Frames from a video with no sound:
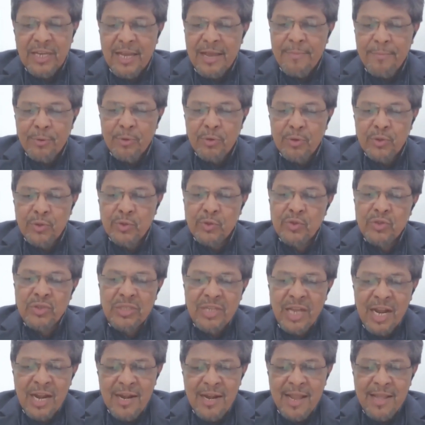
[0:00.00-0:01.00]
approach. So
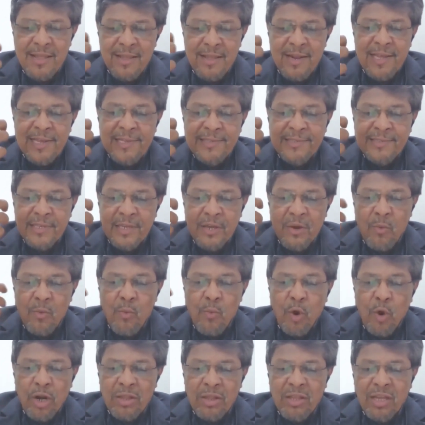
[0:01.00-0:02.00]
start
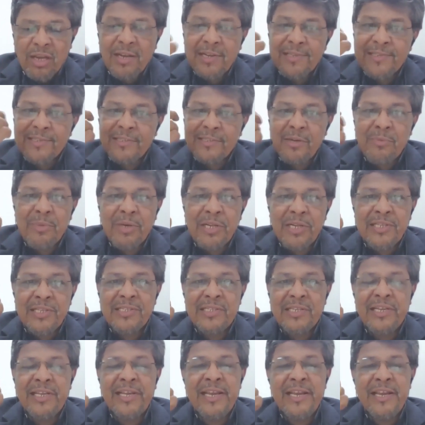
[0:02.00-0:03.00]
analyzing what the customer
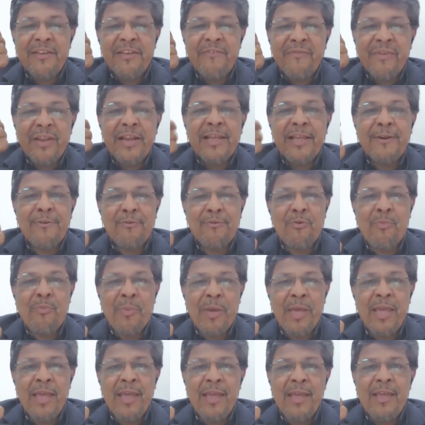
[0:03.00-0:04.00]
is really willing to
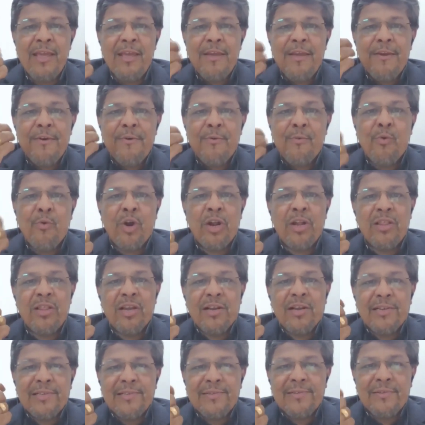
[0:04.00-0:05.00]
pay, what
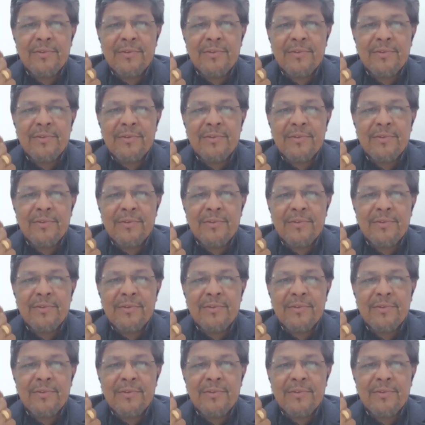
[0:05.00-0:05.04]
the